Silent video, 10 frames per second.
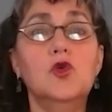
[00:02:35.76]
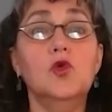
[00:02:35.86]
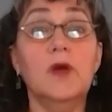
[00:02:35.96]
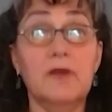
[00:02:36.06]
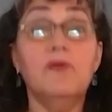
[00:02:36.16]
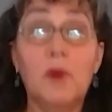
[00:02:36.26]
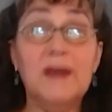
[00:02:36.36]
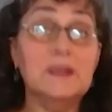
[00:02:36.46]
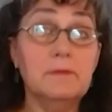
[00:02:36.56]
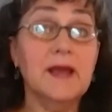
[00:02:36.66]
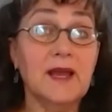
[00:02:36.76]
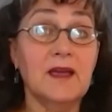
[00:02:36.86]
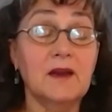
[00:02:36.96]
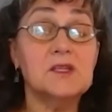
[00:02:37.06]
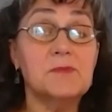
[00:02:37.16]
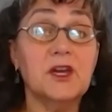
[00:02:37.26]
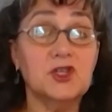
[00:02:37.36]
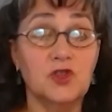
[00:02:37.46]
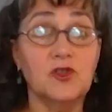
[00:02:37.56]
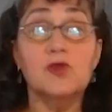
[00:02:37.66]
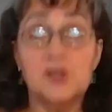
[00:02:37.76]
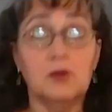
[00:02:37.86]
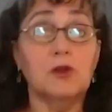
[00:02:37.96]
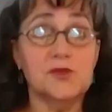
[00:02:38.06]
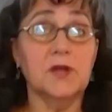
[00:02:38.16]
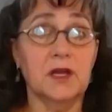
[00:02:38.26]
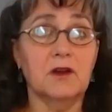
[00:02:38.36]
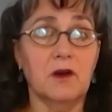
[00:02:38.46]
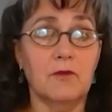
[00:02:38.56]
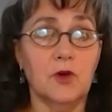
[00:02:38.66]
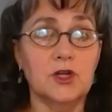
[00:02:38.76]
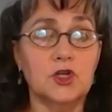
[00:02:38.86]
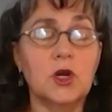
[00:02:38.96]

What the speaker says: if we did Medicaid expansion, those adults would get coverage.